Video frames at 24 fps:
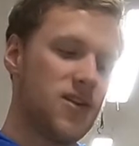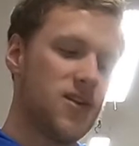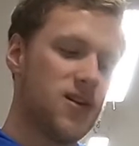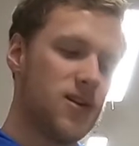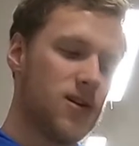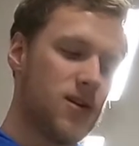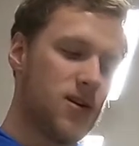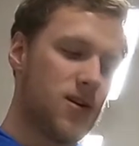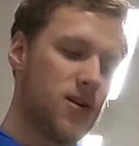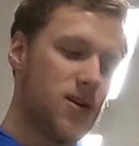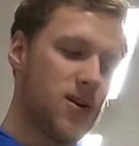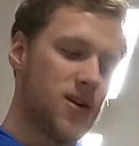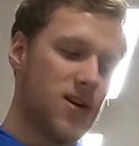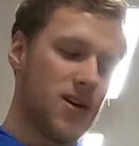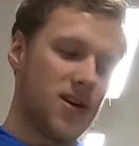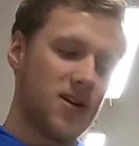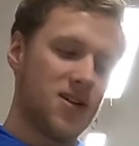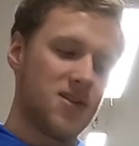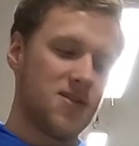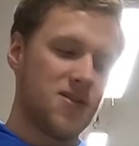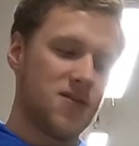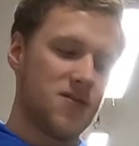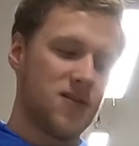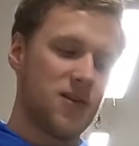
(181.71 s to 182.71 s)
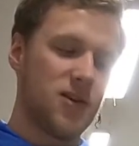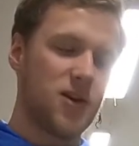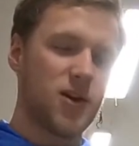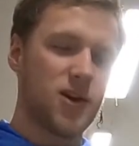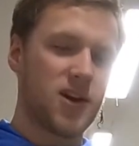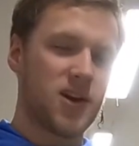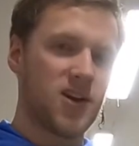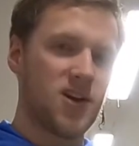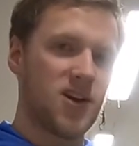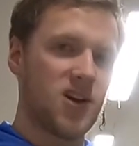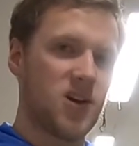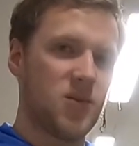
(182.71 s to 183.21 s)
here is a very
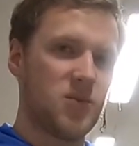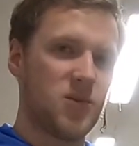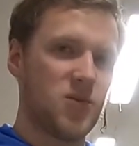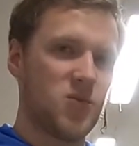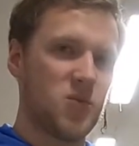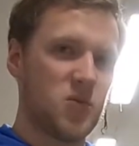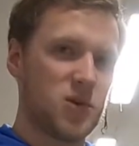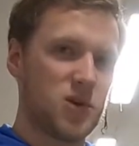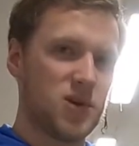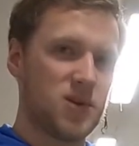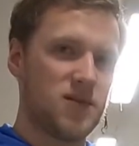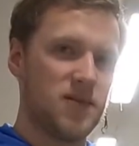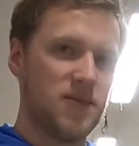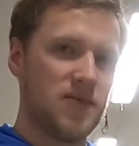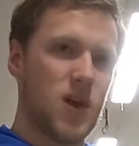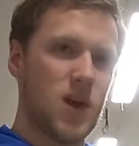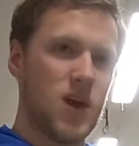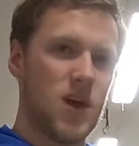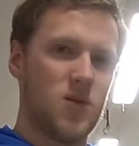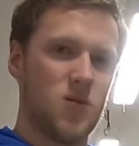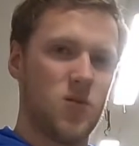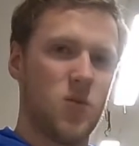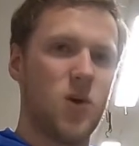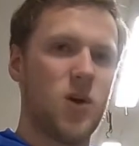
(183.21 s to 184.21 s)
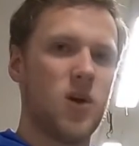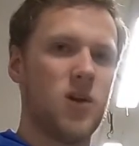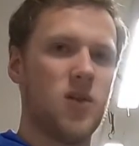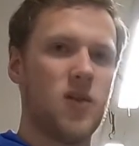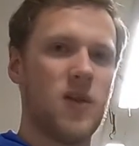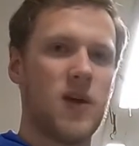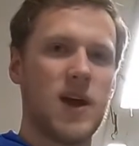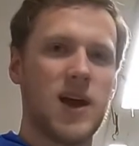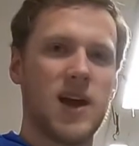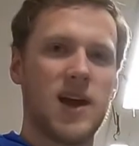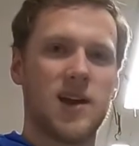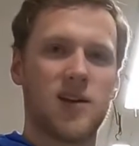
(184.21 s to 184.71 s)
common one and one
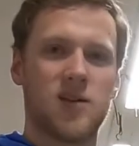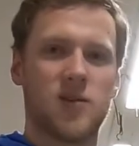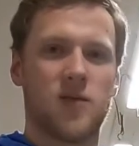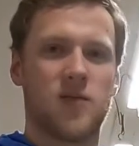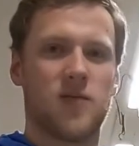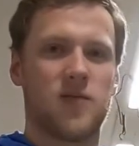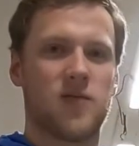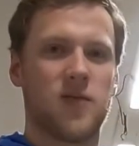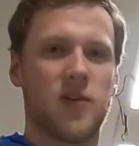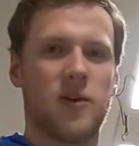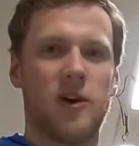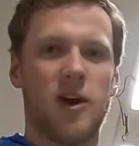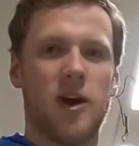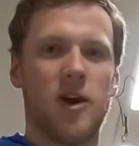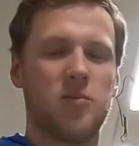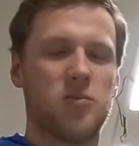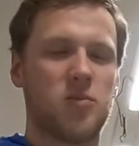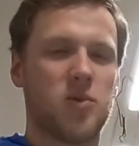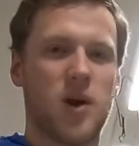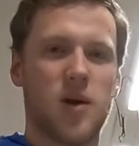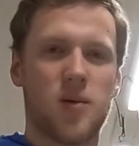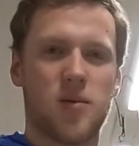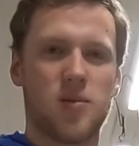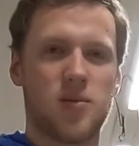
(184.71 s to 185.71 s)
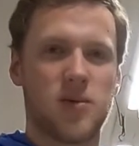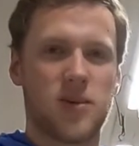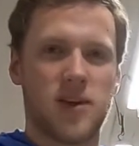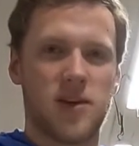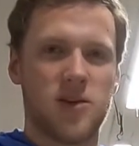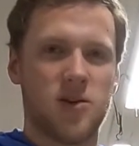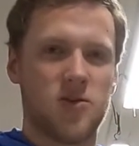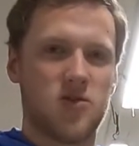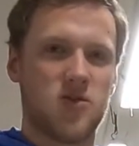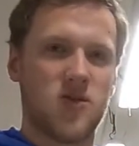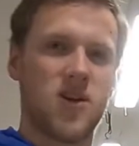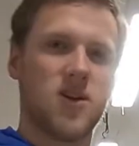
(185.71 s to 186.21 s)
that I'm probably
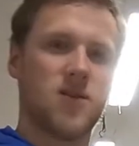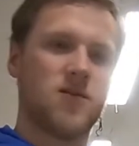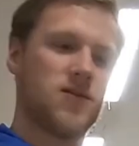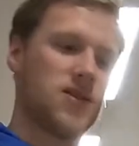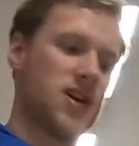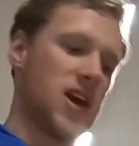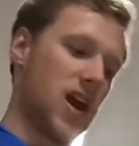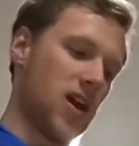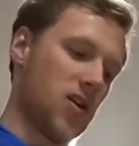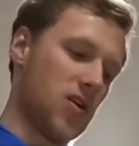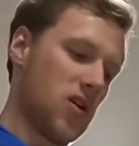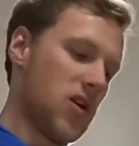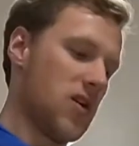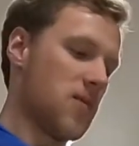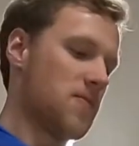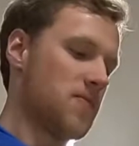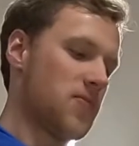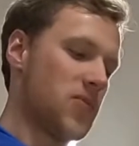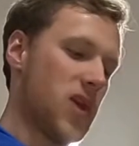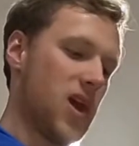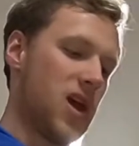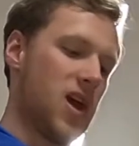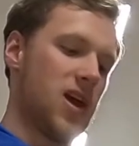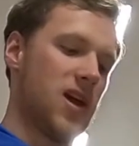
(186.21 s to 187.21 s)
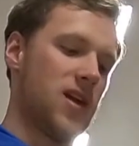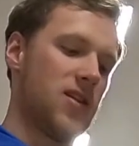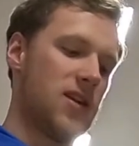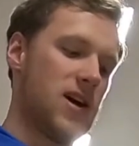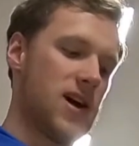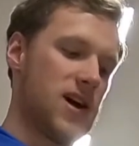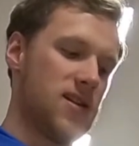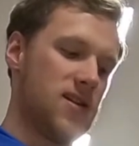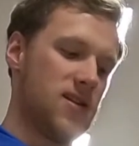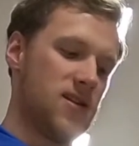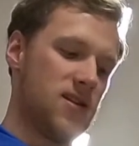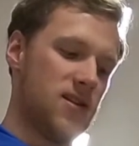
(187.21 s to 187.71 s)
guilty of daily, and
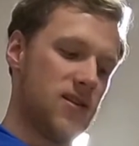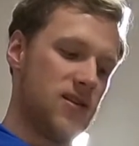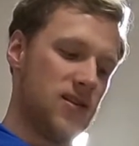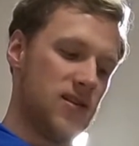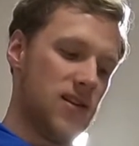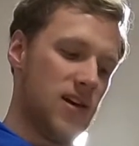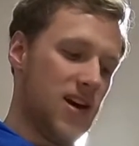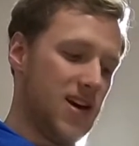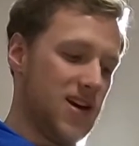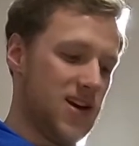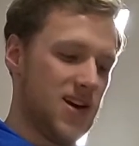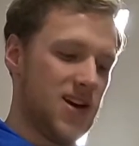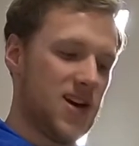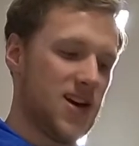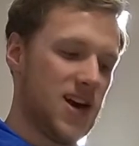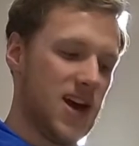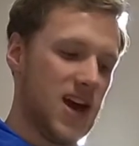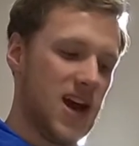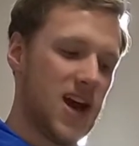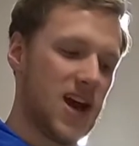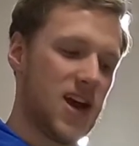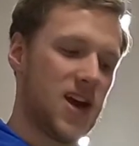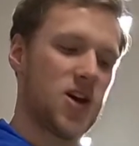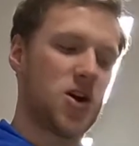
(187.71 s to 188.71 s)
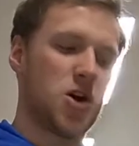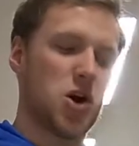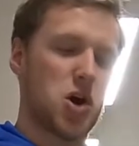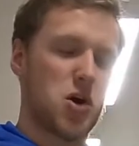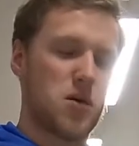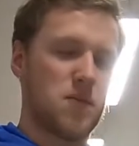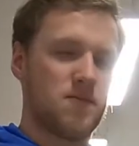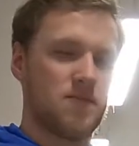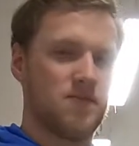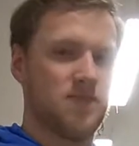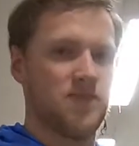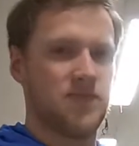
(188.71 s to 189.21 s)
that is
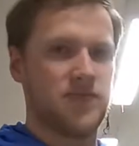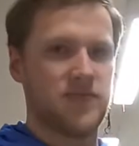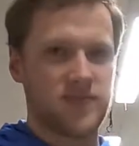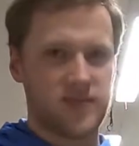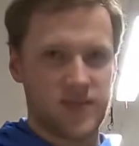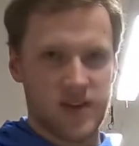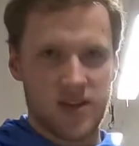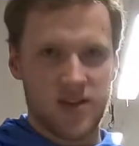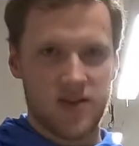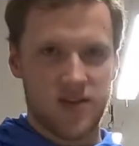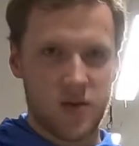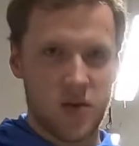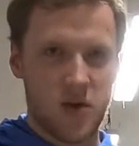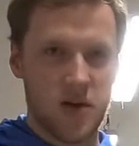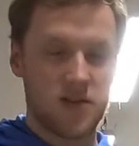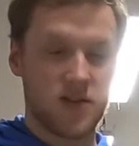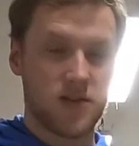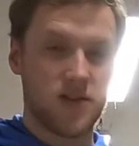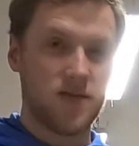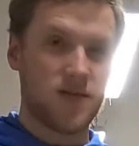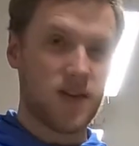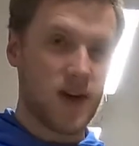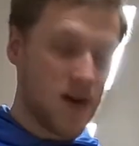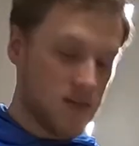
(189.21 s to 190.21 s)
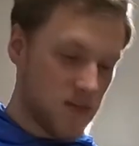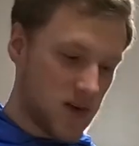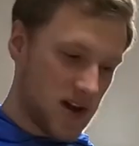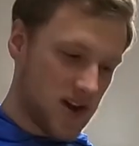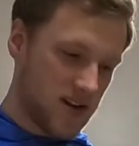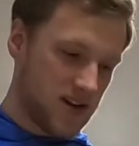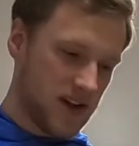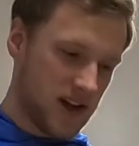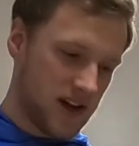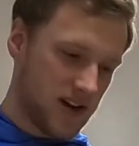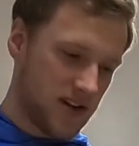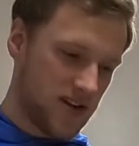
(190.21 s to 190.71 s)
anger. So as defined by
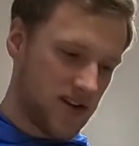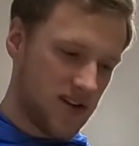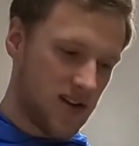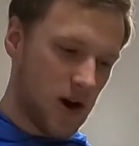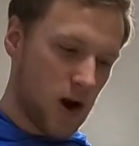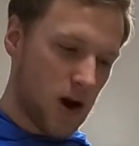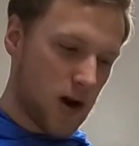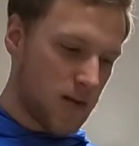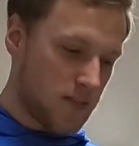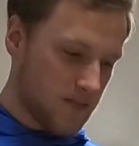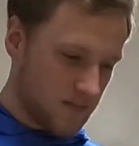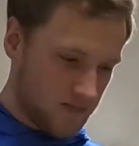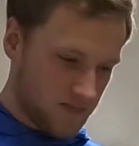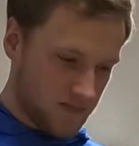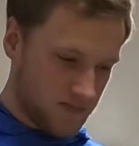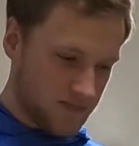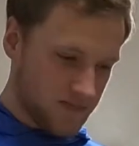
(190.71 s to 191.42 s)
the dictionary,